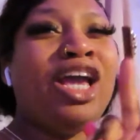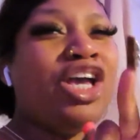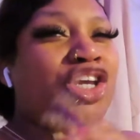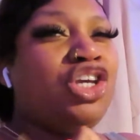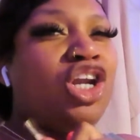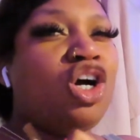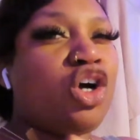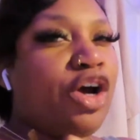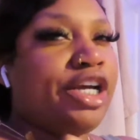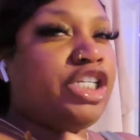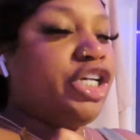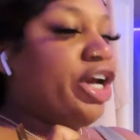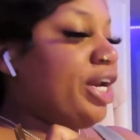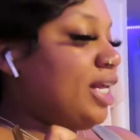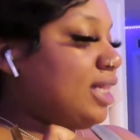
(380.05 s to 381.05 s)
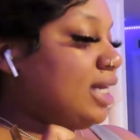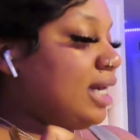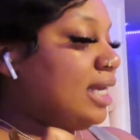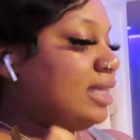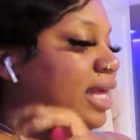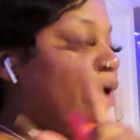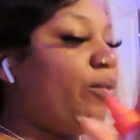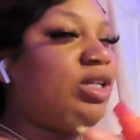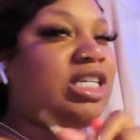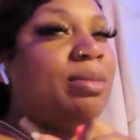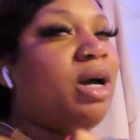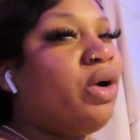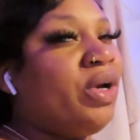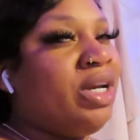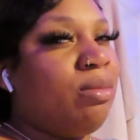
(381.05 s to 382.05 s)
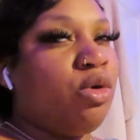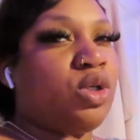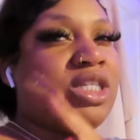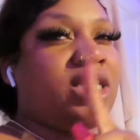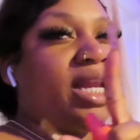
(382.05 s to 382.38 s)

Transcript: you know, crunchy or anything like that, which I'm gonna end up doing